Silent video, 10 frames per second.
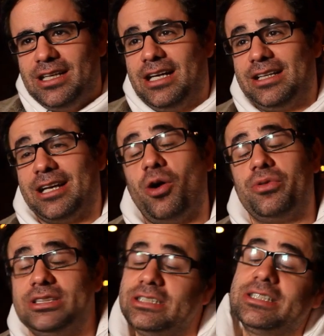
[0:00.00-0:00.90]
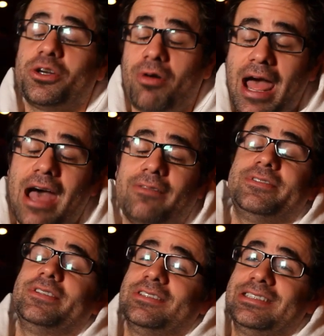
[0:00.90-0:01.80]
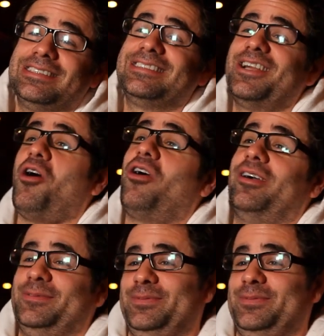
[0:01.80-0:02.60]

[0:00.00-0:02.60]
and you're like, oh, this is a craft. This is an art.